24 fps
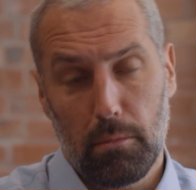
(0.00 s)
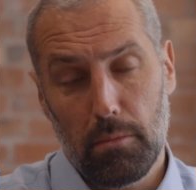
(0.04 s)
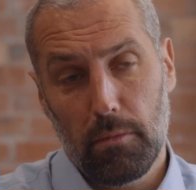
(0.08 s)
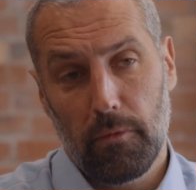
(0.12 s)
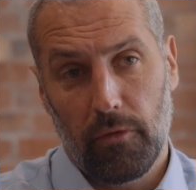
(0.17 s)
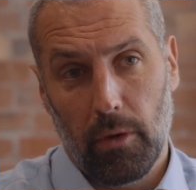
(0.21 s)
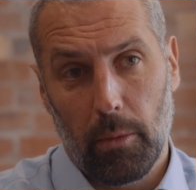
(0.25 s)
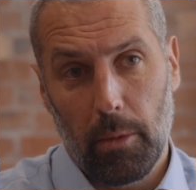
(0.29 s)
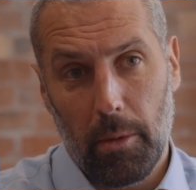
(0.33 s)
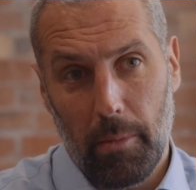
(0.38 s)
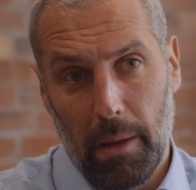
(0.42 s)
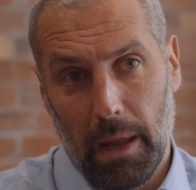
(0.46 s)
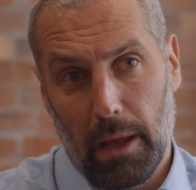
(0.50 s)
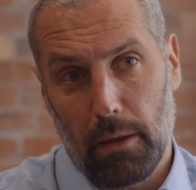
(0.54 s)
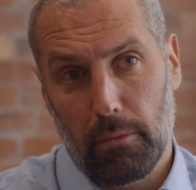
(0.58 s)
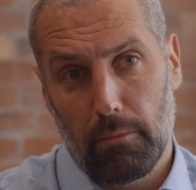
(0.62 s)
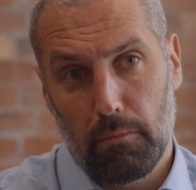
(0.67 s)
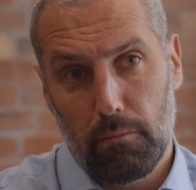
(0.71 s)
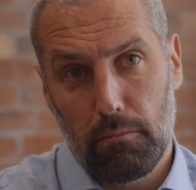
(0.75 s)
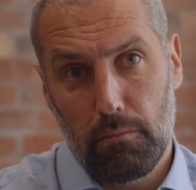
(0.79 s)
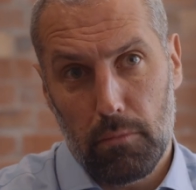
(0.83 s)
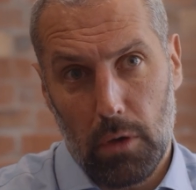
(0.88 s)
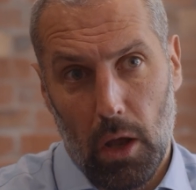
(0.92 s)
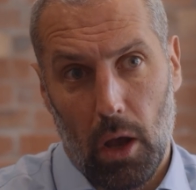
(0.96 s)
from about
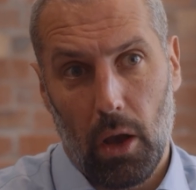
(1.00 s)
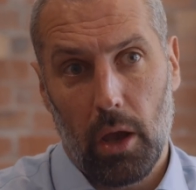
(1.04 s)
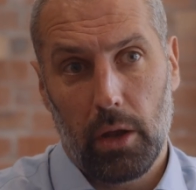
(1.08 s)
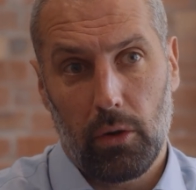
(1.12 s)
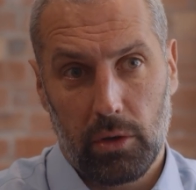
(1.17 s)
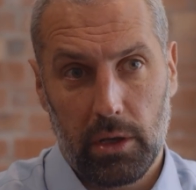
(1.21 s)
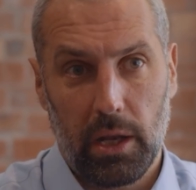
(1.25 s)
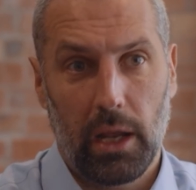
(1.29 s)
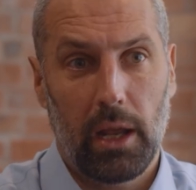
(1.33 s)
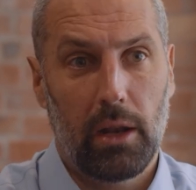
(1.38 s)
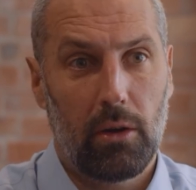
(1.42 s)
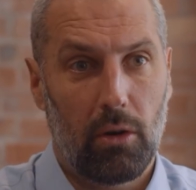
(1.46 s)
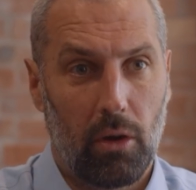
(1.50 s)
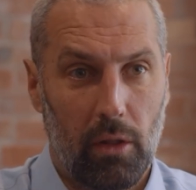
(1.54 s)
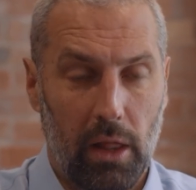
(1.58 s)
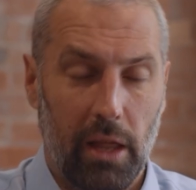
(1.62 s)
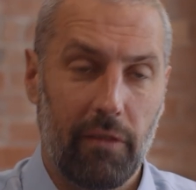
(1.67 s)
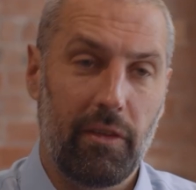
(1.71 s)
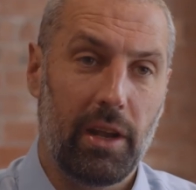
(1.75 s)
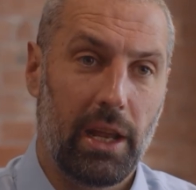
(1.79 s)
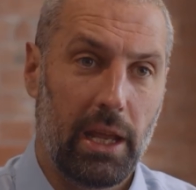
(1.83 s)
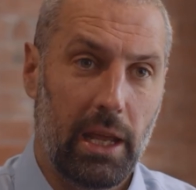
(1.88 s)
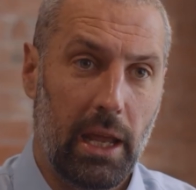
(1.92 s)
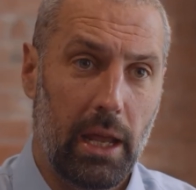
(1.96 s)
9 or 10 or
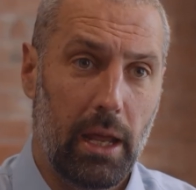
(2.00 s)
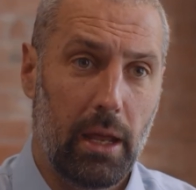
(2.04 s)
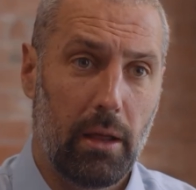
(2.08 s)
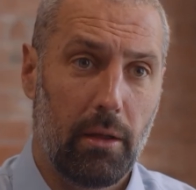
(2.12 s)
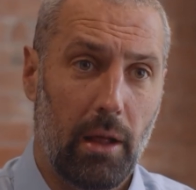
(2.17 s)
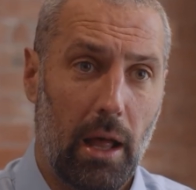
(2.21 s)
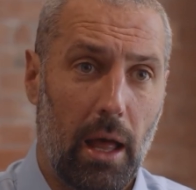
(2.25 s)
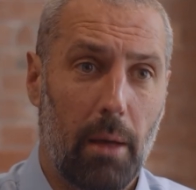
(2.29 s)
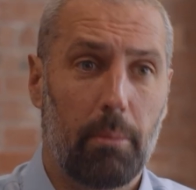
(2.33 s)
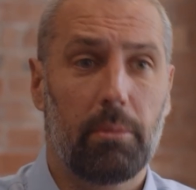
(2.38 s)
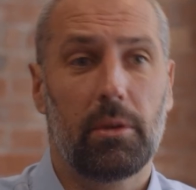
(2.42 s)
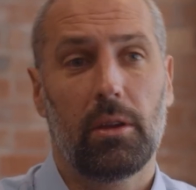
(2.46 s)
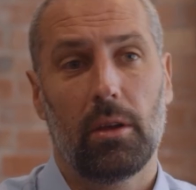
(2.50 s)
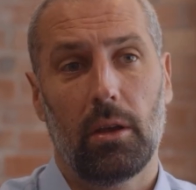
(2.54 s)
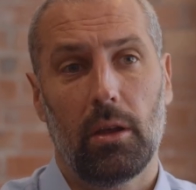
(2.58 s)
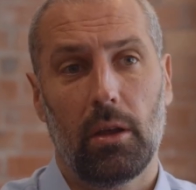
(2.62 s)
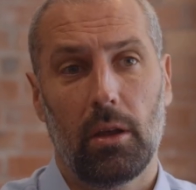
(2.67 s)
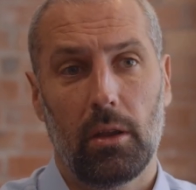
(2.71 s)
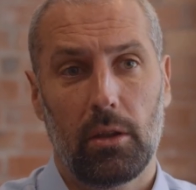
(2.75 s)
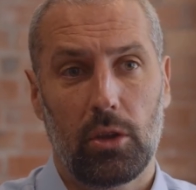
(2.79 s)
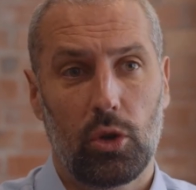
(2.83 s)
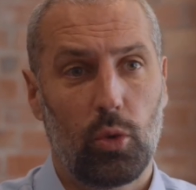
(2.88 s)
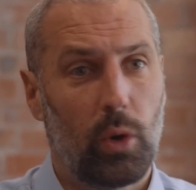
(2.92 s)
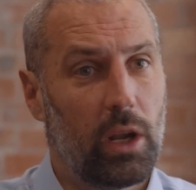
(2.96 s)
11 a year up
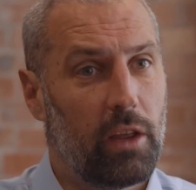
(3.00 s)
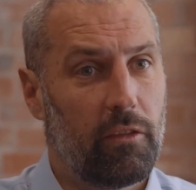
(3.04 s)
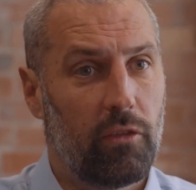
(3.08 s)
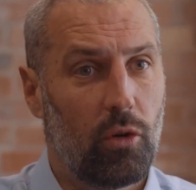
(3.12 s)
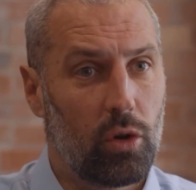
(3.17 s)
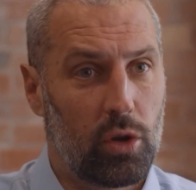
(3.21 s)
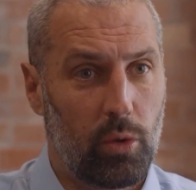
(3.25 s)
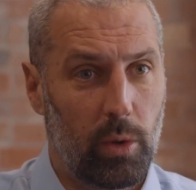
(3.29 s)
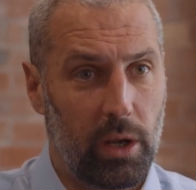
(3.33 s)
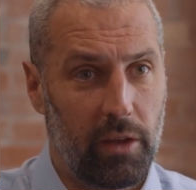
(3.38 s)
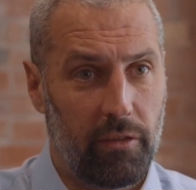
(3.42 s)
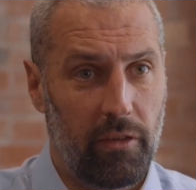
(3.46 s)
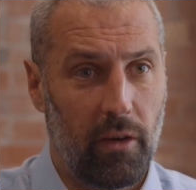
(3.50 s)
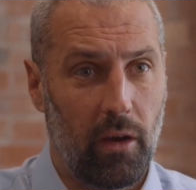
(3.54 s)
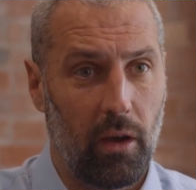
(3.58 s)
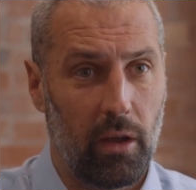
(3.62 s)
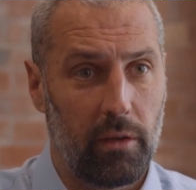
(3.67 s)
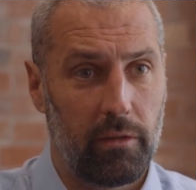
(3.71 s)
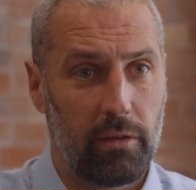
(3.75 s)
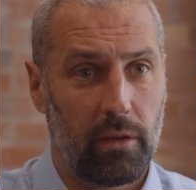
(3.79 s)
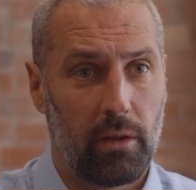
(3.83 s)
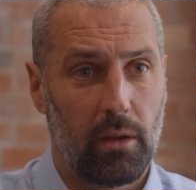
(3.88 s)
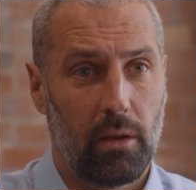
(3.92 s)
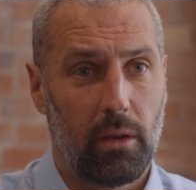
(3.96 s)
to 24,
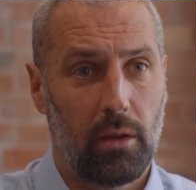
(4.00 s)
25.